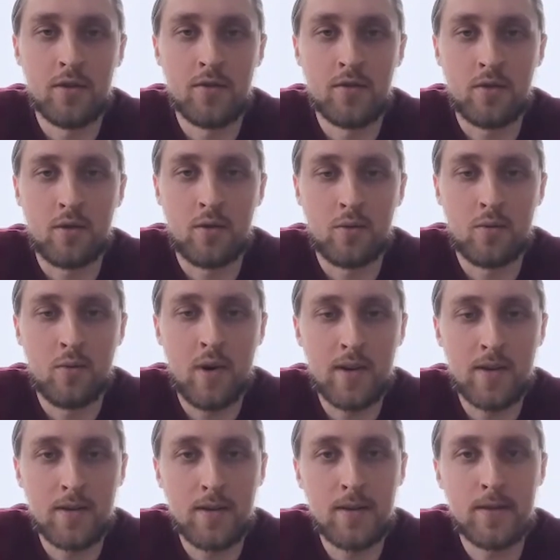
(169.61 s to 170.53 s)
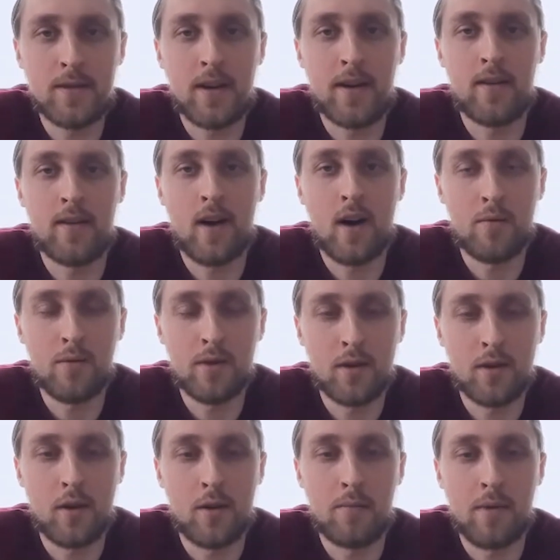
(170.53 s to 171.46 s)
So why is this, and how will
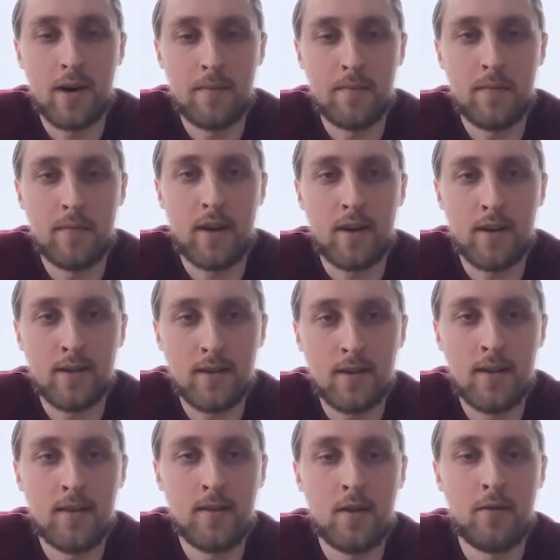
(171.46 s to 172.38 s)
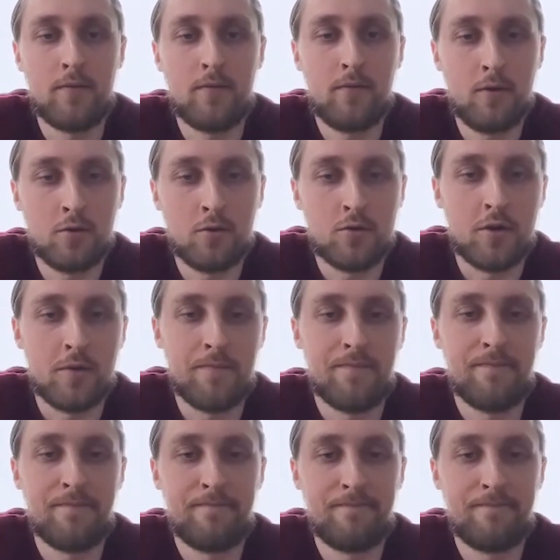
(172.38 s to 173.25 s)
the company tackle it in the future?